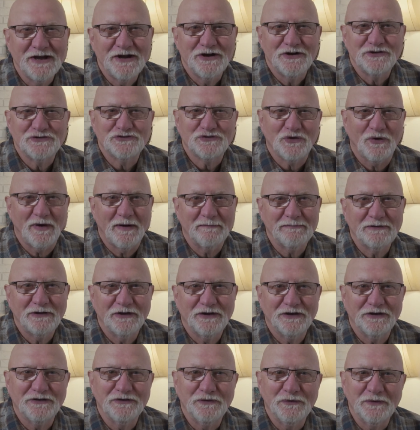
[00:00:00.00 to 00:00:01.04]
so I'm
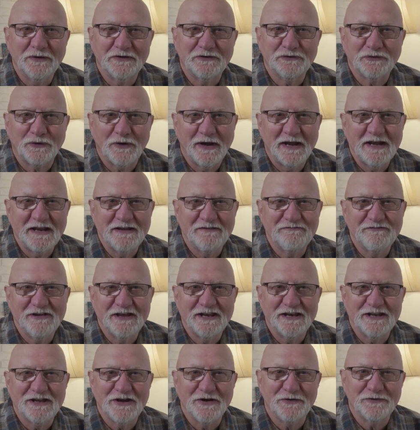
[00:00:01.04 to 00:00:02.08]
going to do a training
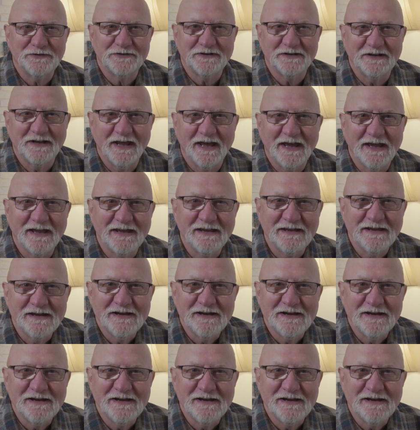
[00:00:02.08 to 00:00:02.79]
video today.